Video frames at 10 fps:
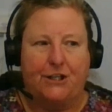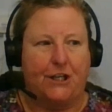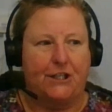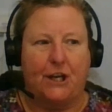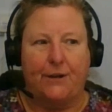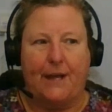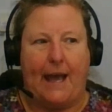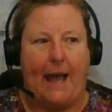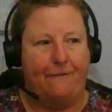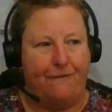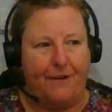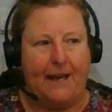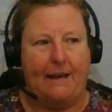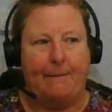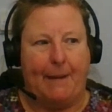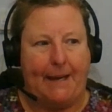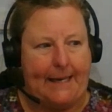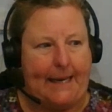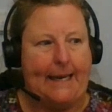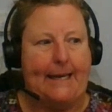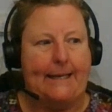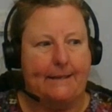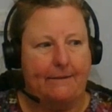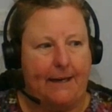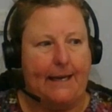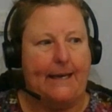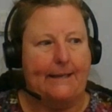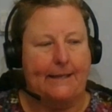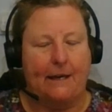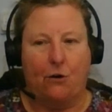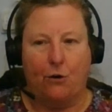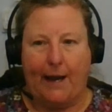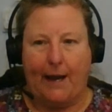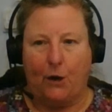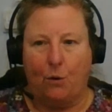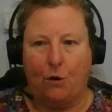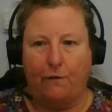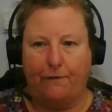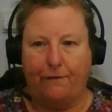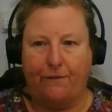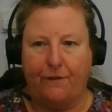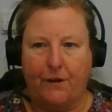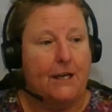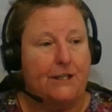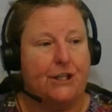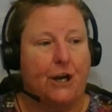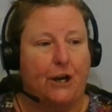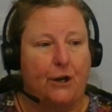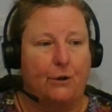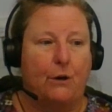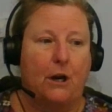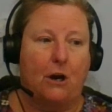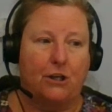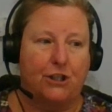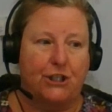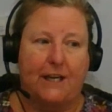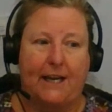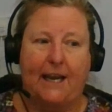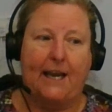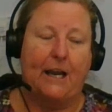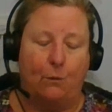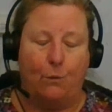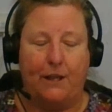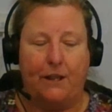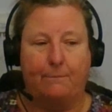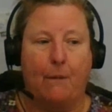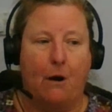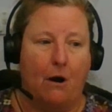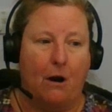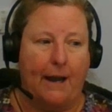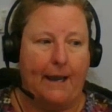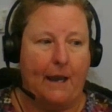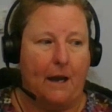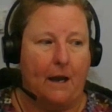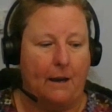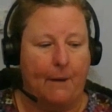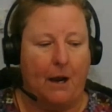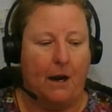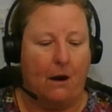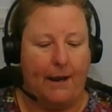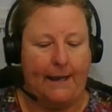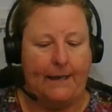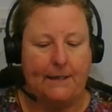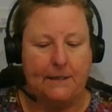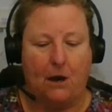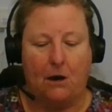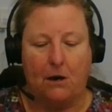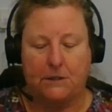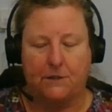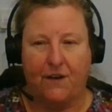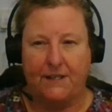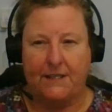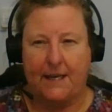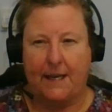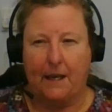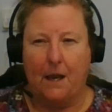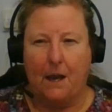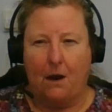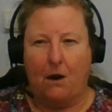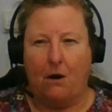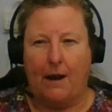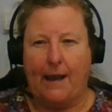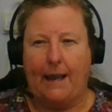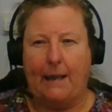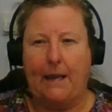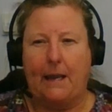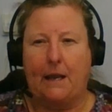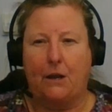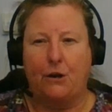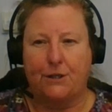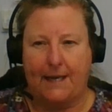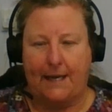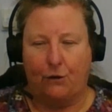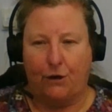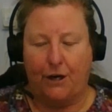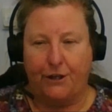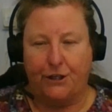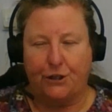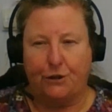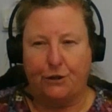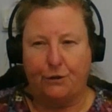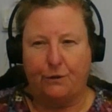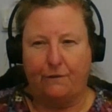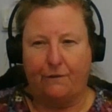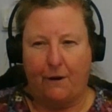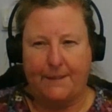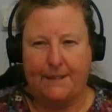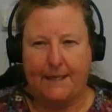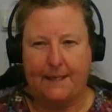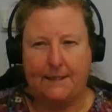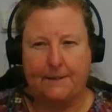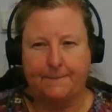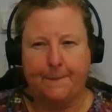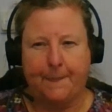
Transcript: just so that every year it made it easier and easier on our QOF. So last year, with my aligned Rs funding, I could take on another 2 pharmacists